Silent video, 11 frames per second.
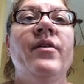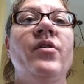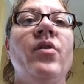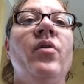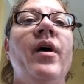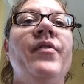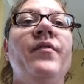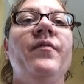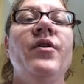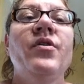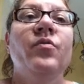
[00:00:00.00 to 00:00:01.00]
So on the
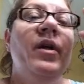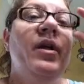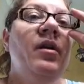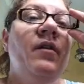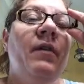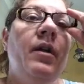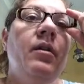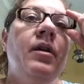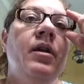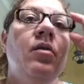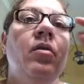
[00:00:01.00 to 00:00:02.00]
first one, if I
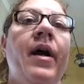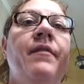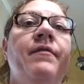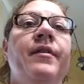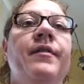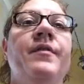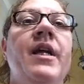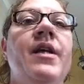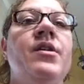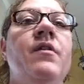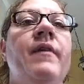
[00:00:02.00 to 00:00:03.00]
look at a graph of
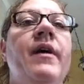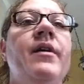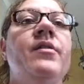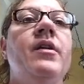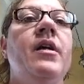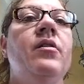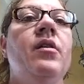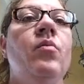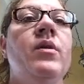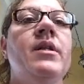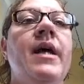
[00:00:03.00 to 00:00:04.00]
tangent of x and I look
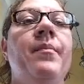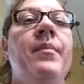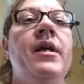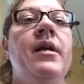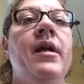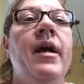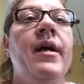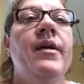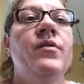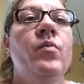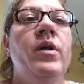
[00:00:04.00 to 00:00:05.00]
at what's happening
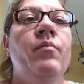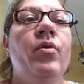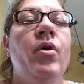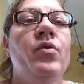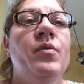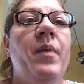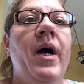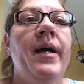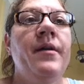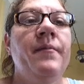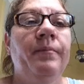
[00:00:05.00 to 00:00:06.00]
as we approach
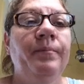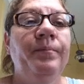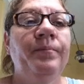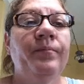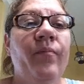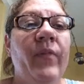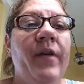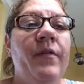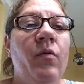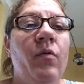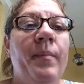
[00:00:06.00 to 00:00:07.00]
pi,
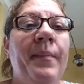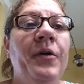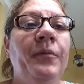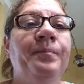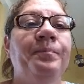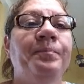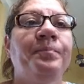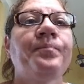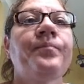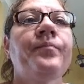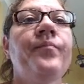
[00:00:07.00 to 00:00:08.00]
if you remember,
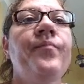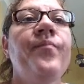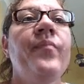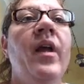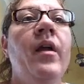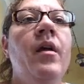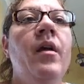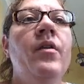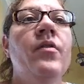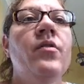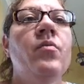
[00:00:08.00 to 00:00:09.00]

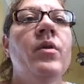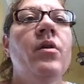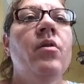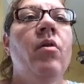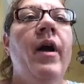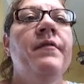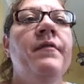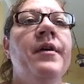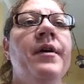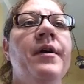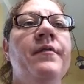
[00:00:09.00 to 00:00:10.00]
this is what the graph
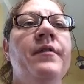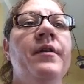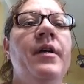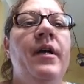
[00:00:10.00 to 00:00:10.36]
of